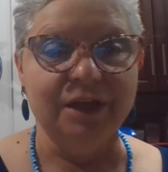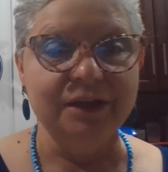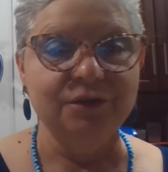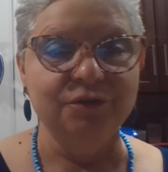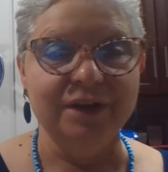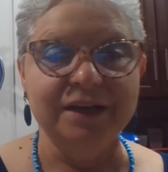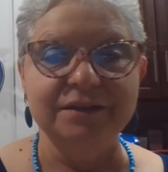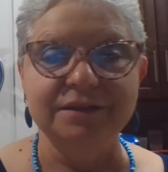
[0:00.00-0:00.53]
like
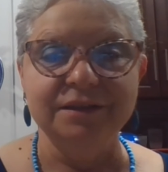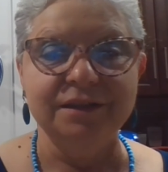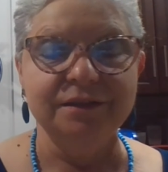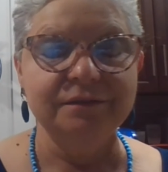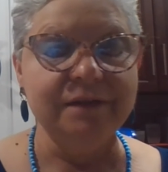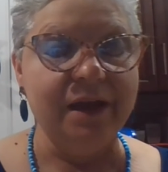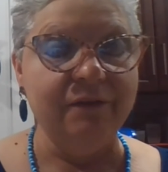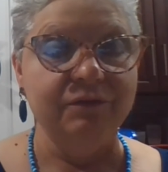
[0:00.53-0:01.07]

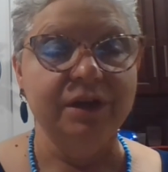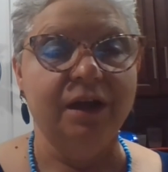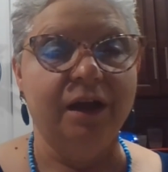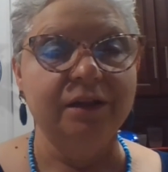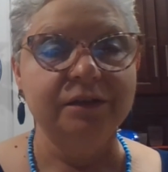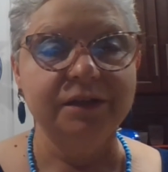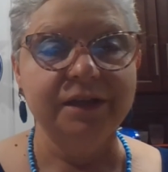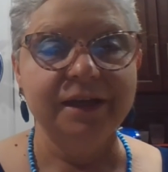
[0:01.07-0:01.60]
crazy every
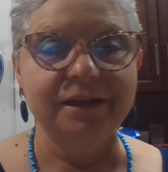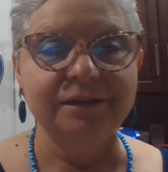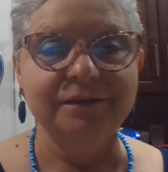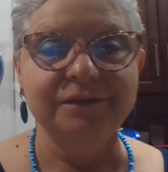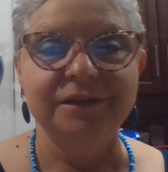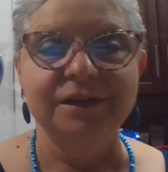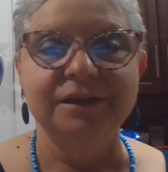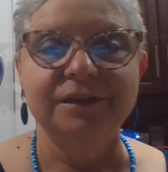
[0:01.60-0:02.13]
holiday.
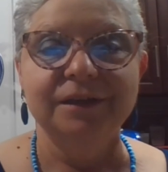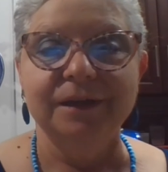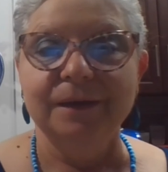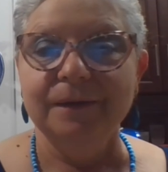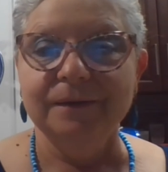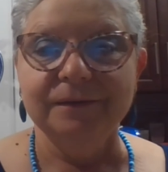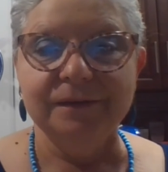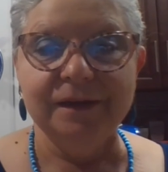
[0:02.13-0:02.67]

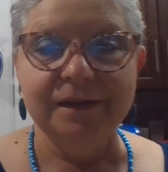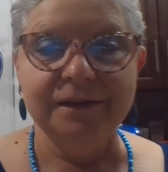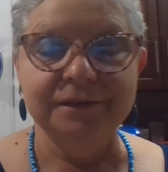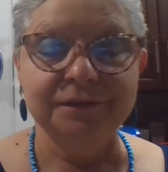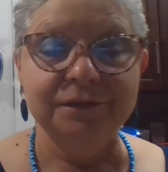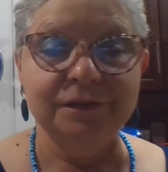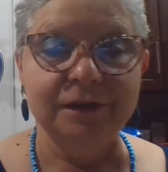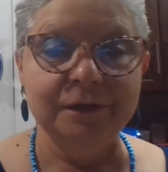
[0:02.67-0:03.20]

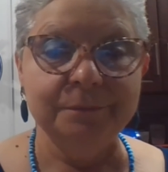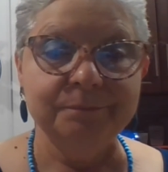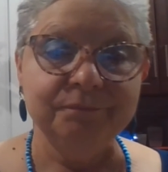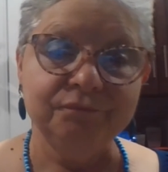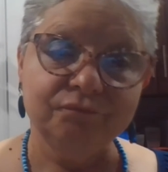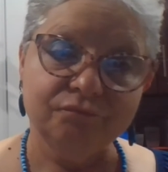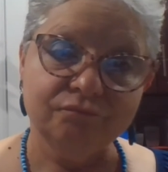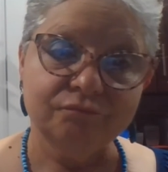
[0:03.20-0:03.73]

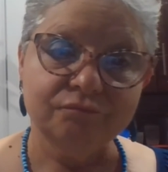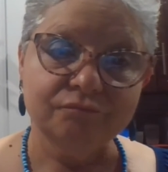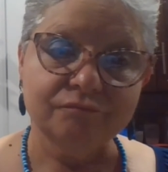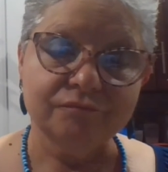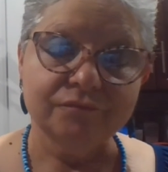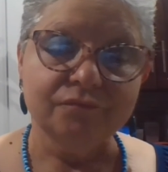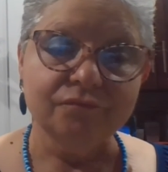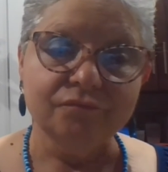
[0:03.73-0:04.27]
And
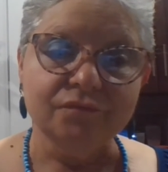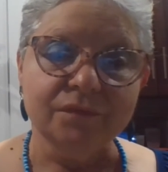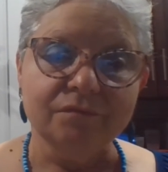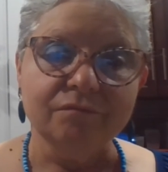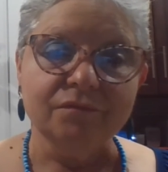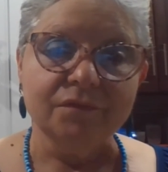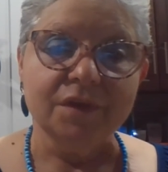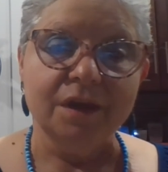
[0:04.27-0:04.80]

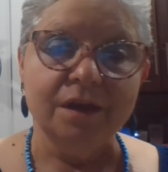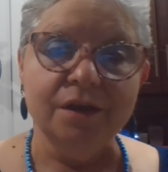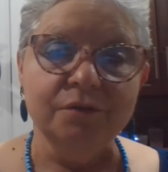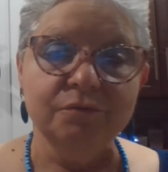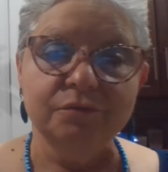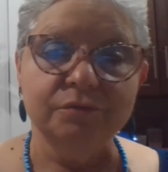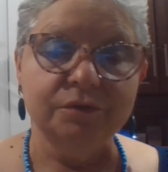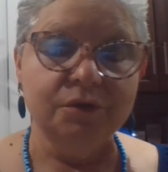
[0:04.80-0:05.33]

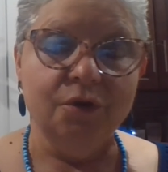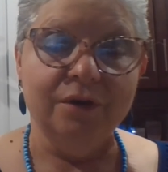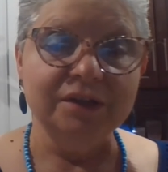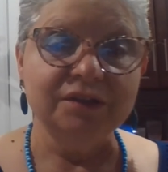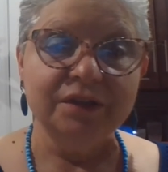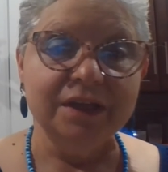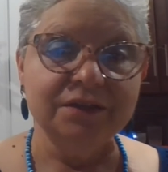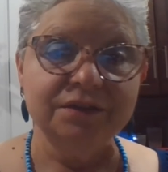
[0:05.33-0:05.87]
it
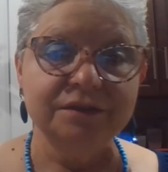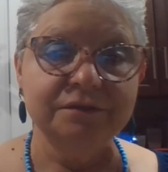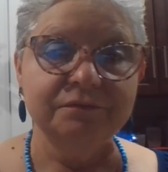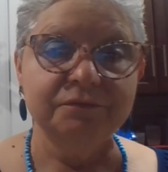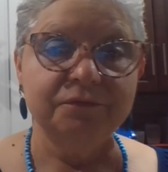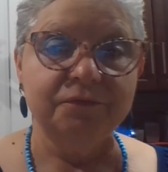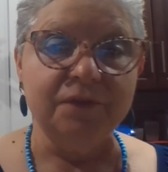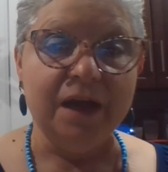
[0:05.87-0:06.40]
costs less
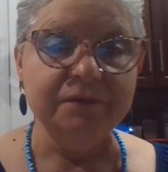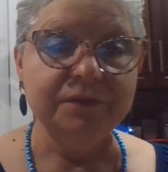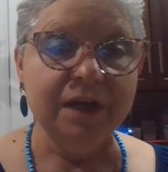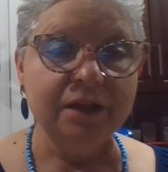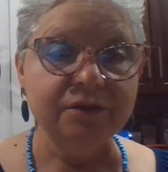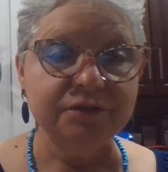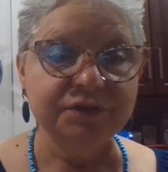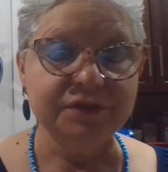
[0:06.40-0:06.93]
than
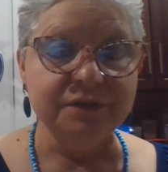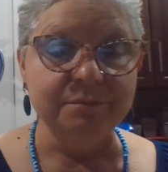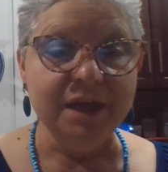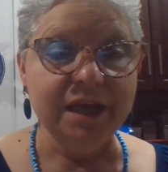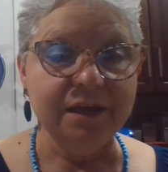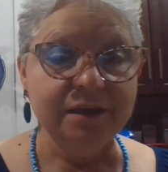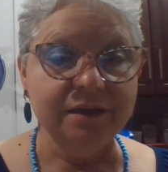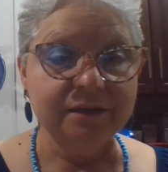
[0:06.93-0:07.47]
$5 to
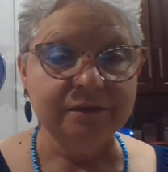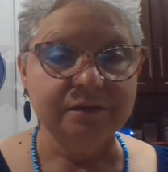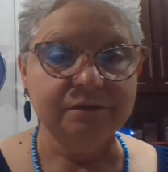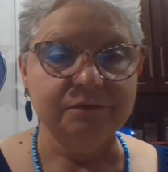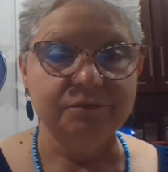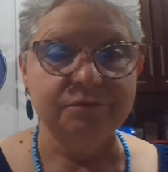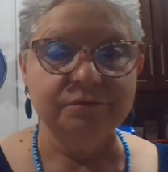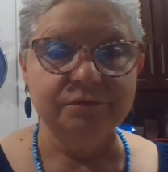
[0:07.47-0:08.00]
make
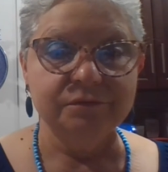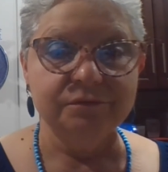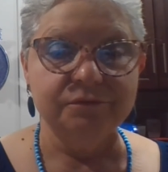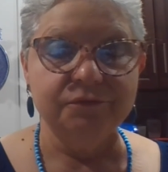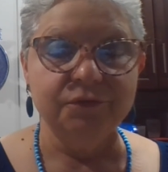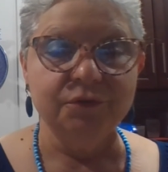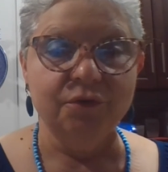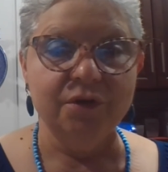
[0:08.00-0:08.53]

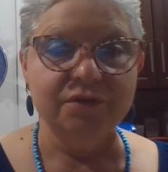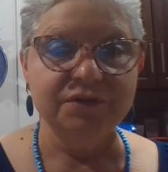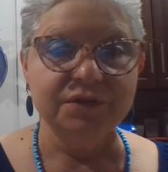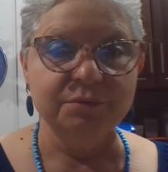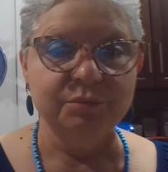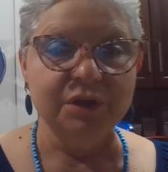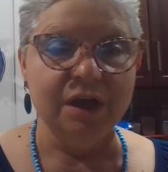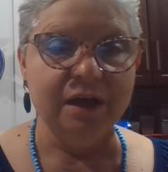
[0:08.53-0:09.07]
for all the
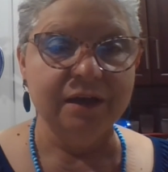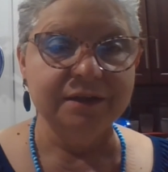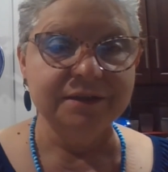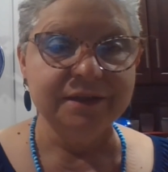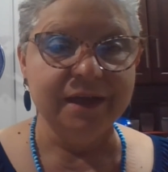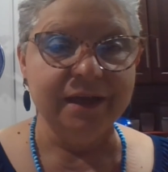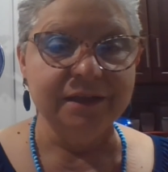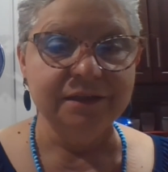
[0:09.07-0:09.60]

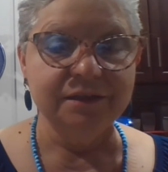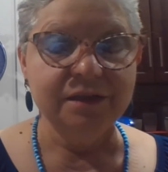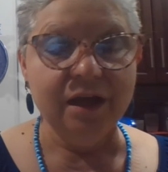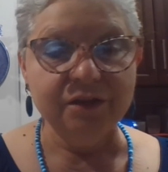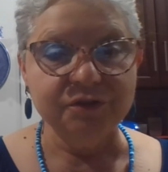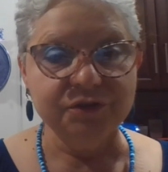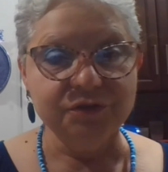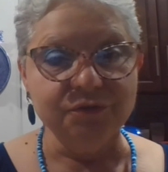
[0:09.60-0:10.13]
supplies at the
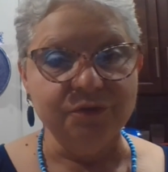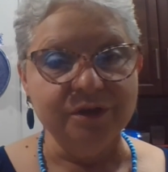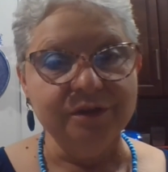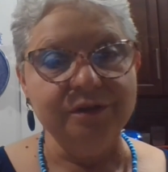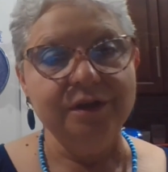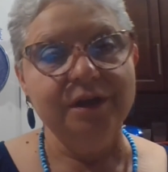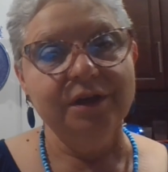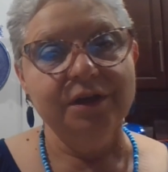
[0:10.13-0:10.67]
dollar store.